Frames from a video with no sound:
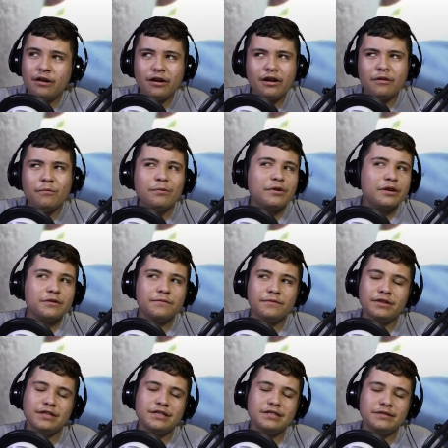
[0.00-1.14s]
It worked for
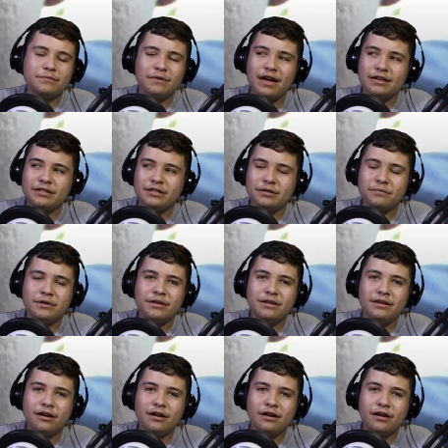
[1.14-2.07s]
this actually, but